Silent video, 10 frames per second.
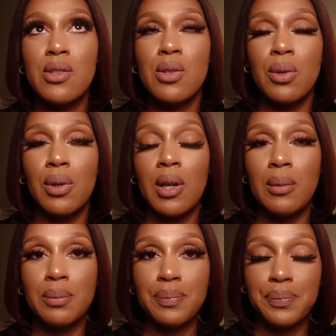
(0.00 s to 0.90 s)
so
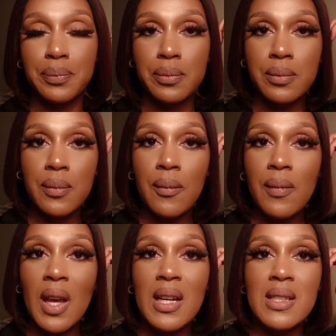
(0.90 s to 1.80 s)

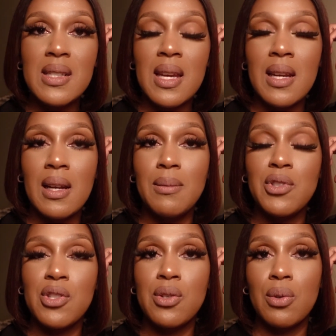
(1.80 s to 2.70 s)
I decided, let me
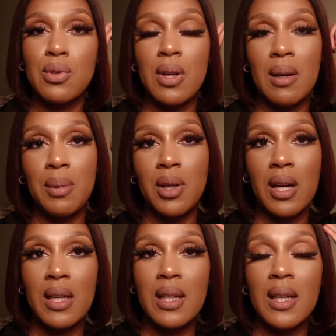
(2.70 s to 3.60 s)
just go to La
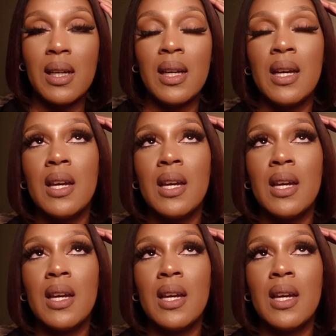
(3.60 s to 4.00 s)
Parada.